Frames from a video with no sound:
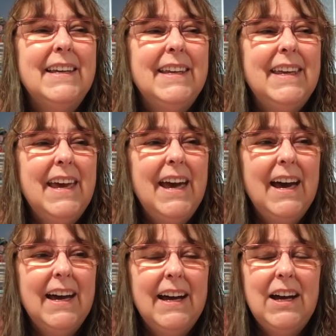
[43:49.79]

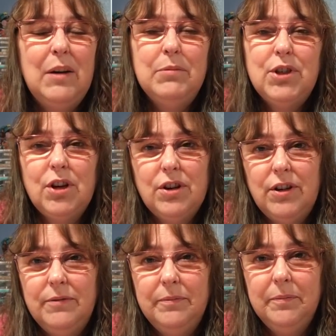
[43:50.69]
yeah, um,
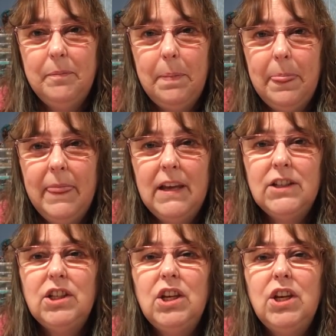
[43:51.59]
journal.
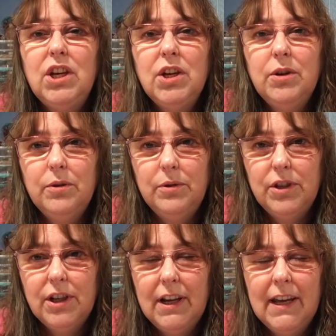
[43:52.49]
It's
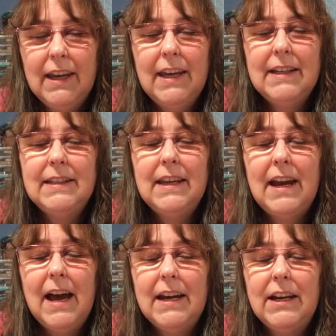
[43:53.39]
huge. It gets it
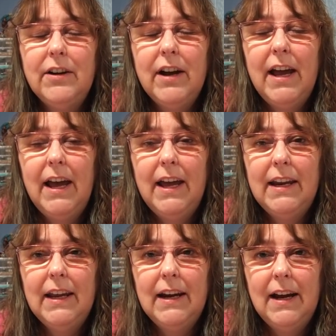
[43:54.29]
out of your
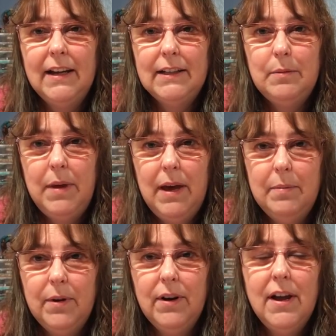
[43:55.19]
head and onto
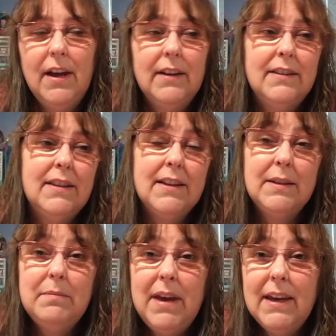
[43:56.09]
paper. Does
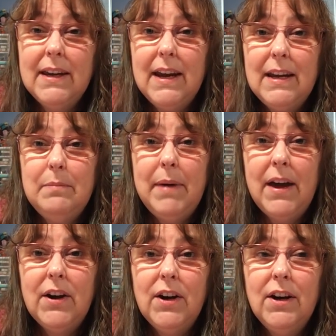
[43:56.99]
it make it any
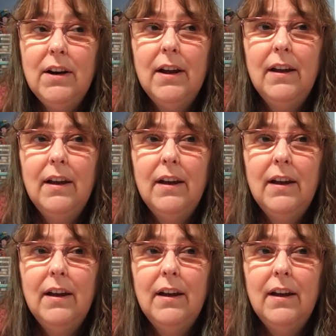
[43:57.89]
better?